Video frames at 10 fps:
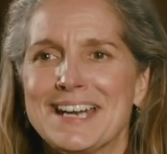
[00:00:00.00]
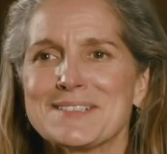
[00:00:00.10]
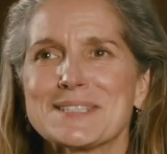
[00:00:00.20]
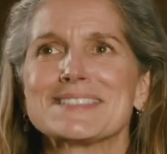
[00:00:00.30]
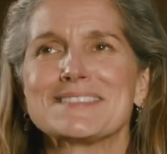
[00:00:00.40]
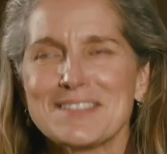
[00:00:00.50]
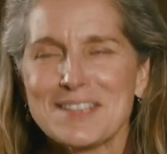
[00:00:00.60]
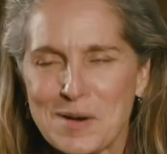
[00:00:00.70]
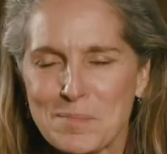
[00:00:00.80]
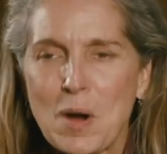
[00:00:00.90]

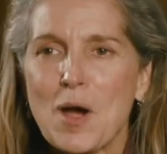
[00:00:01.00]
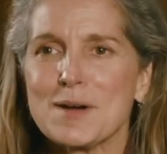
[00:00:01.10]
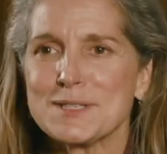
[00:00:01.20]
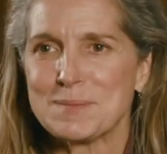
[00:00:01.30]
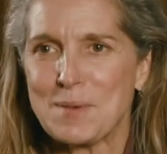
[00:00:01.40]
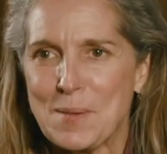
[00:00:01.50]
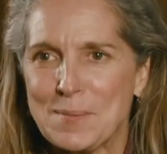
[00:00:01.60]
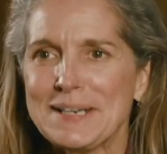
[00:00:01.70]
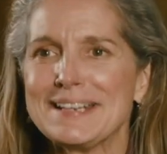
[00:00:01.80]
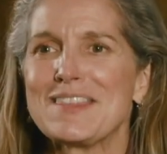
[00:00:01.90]
I paused a
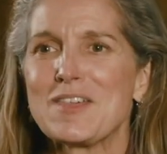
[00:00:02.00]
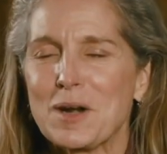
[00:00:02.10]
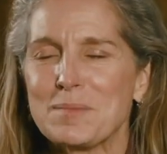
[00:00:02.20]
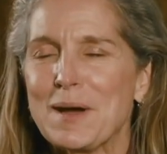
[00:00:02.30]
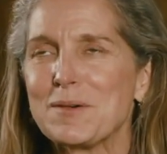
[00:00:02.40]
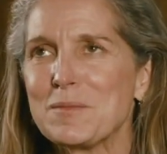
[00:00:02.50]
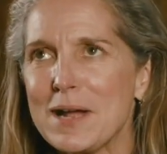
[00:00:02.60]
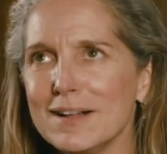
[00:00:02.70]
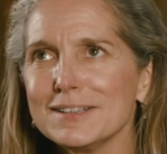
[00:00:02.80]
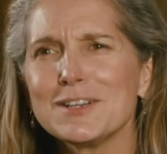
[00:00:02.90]
moment and thought about,
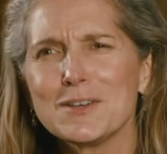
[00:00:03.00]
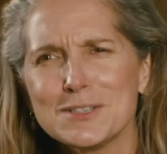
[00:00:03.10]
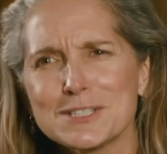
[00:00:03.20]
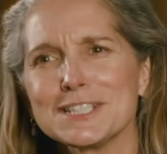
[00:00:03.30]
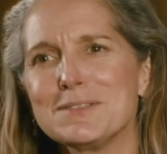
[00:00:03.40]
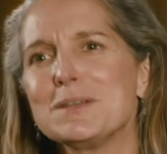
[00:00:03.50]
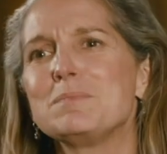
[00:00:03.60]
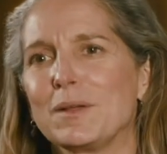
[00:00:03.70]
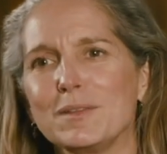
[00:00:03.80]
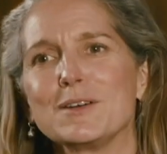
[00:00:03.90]
well, you know, usually we
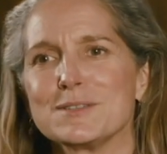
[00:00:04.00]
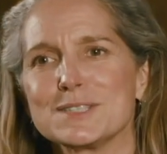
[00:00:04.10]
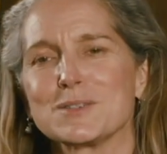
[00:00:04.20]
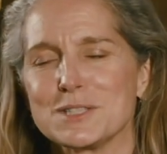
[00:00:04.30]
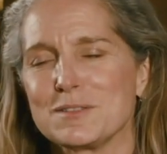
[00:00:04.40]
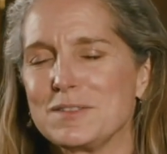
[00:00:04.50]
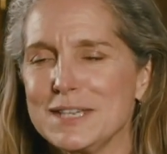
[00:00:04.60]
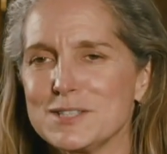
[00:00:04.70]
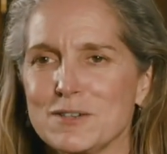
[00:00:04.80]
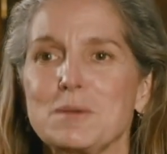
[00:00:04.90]
build those sorts of
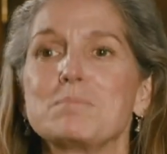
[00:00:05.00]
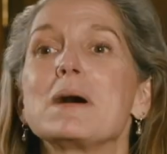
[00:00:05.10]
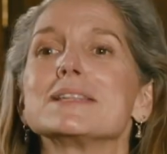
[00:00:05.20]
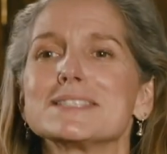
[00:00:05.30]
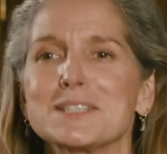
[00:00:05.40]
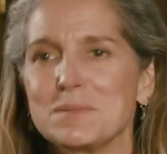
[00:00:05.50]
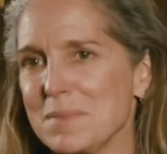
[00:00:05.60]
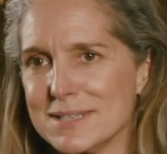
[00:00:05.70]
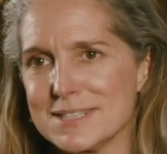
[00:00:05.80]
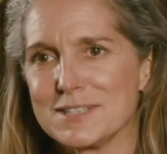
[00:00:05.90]
things over months and
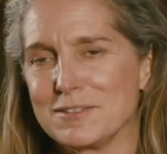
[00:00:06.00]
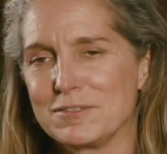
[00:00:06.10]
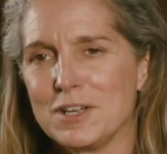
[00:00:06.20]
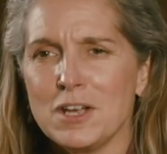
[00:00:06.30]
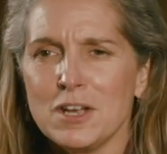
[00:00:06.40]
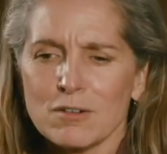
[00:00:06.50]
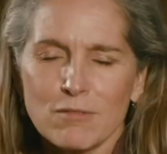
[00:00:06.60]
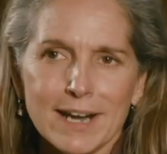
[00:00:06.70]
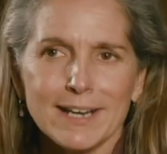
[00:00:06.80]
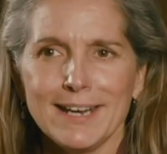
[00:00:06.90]
months of
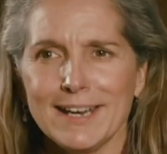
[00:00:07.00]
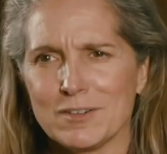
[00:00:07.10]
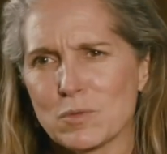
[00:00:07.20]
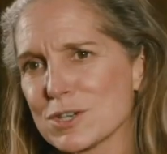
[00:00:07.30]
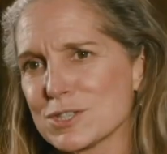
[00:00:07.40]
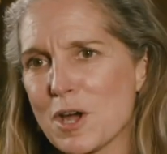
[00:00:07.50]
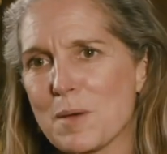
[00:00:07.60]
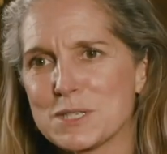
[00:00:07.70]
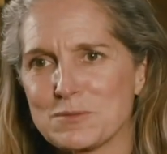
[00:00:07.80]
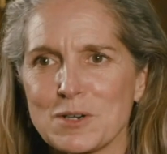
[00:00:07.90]
writing and
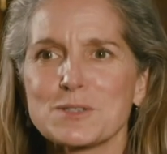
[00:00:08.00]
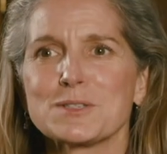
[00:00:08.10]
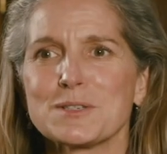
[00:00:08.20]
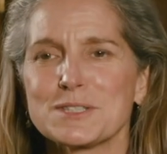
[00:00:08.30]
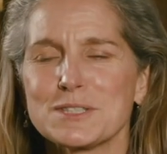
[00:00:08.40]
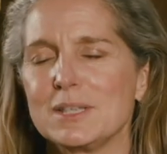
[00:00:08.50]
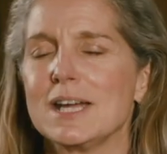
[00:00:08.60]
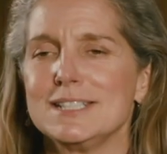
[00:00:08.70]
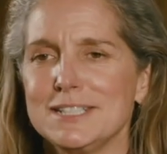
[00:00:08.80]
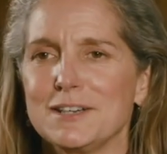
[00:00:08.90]
workshops and rehearsals. So the
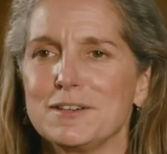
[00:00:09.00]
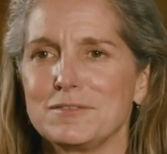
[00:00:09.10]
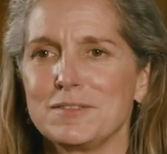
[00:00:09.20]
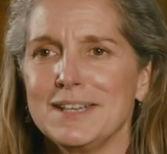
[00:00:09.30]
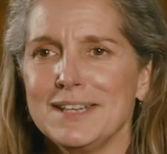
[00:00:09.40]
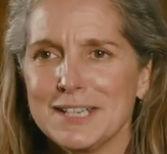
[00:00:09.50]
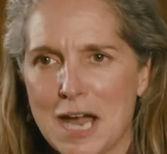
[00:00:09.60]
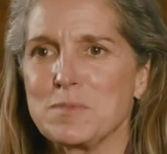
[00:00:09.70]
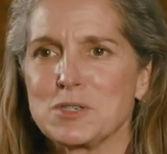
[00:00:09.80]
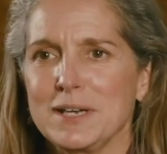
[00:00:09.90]
idea of
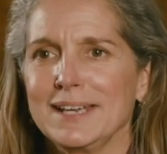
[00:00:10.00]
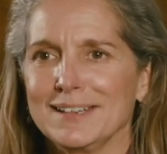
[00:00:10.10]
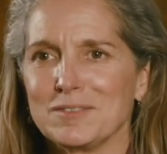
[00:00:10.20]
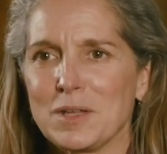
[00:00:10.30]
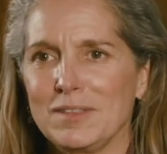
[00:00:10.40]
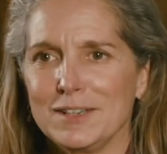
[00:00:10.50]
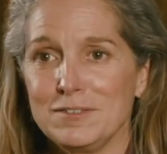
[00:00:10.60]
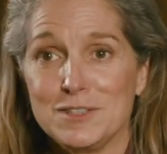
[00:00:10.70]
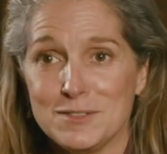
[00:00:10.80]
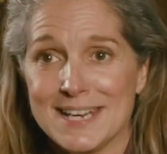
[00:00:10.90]
capturing it within a
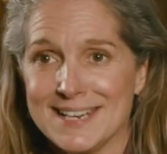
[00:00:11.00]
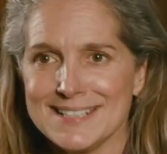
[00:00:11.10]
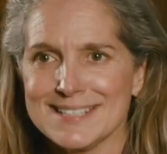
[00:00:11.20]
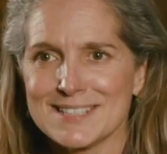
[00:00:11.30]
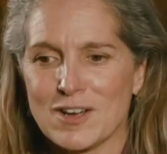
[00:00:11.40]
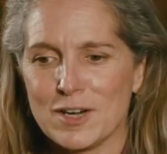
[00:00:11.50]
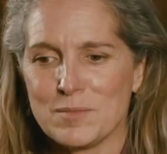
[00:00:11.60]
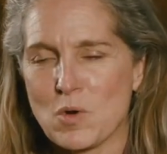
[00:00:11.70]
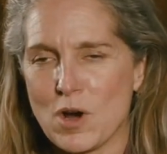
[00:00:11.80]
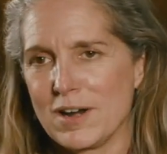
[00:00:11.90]
few days on a
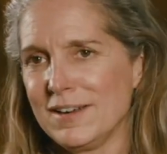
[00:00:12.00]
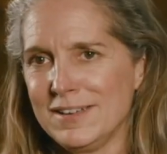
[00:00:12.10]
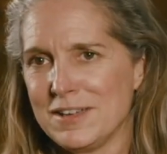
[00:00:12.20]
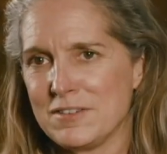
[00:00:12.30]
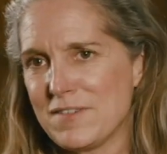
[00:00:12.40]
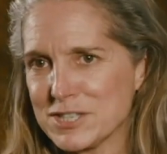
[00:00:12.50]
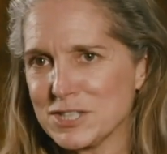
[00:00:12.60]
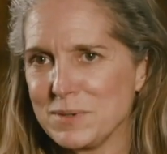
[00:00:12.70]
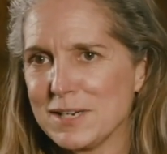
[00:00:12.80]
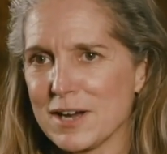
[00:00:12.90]
more
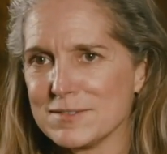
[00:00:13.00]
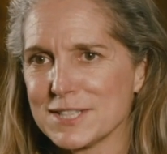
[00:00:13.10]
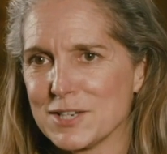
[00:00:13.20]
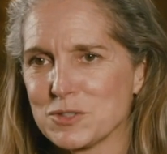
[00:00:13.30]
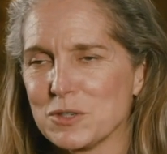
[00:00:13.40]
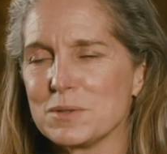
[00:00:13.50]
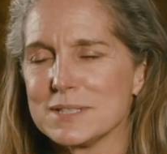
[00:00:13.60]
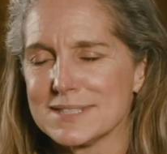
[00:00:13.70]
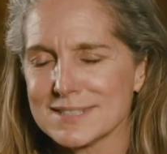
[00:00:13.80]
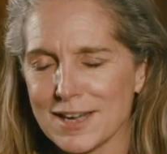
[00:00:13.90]
fashion week kind of schedule
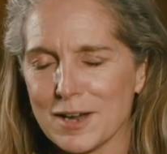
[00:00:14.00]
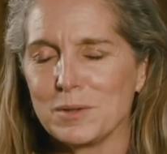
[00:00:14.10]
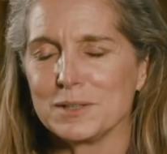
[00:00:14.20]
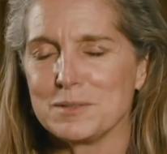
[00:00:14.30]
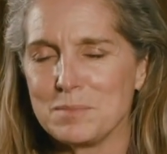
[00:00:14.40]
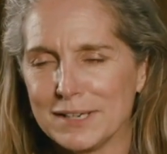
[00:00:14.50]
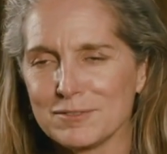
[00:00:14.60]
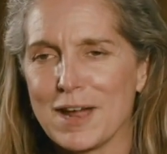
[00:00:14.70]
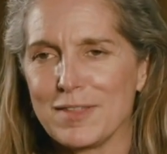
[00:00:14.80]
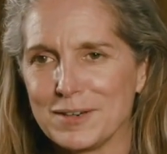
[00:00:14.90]
was, I will admit,
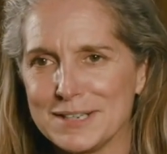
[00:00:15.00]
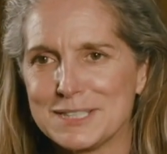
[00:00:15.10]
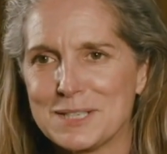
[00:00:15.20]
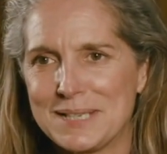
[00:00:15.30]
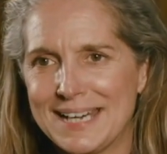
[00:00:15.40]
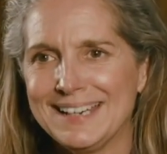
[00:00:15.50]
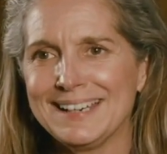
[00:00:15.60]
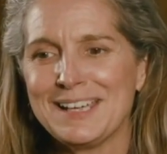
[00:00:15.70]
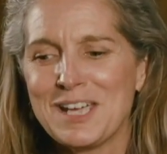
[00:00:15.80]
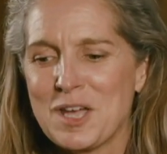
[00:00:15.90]
rather
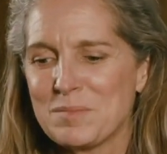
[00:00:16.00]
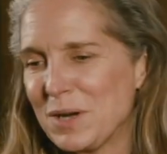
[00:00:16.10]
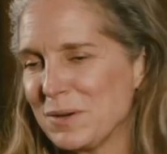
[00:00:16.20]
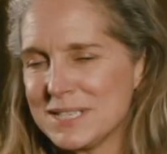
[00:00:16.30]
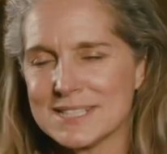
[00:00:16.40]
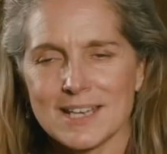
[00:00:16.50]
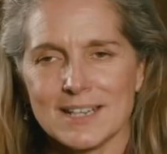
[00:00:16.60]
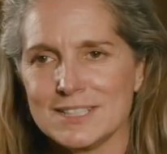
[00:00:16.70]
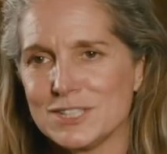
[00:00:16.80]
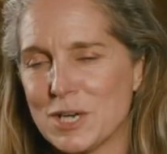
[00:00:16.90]
intimidating. But we
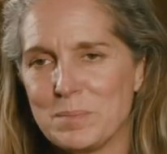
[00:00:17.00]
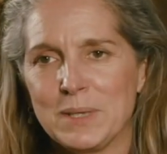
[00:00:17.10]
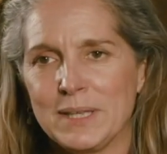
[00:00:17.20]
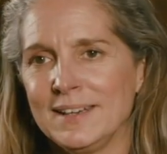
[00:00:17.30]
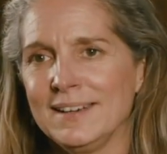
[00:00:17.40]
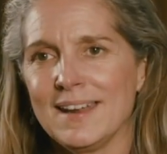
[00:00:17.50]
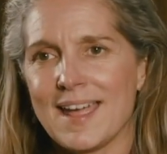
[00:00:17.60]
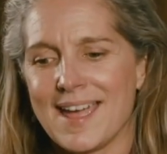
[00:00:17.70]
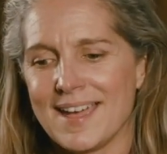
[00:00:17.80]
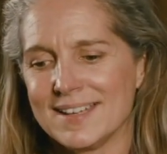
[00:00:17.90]
decided to jump in,
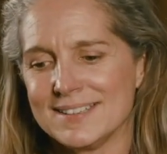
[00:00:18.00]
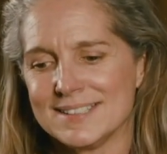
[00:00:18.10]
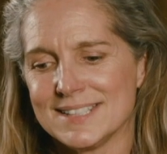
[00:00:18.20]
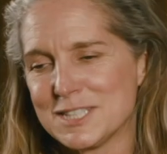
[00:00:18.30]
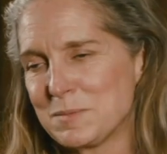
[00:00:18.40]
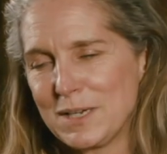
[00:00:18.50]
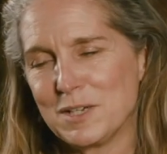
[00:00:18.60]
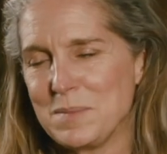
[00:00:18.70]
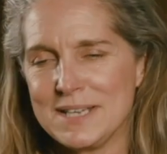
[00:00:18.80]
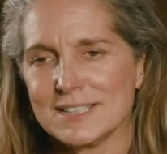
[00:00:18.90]
and it's been
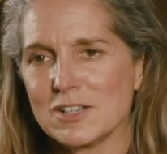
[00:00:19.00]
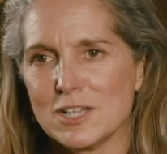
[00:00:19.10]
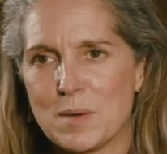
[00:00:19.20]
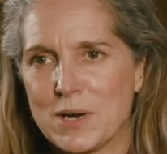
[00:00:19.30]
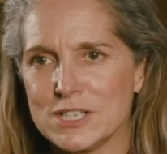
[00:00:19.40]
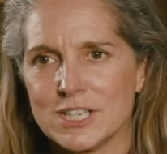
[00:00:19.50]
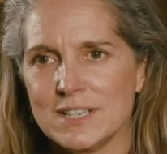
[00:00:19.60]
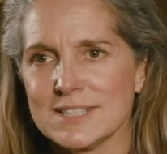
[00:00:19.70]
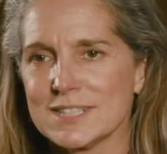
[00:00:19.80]
an amazing collaboration.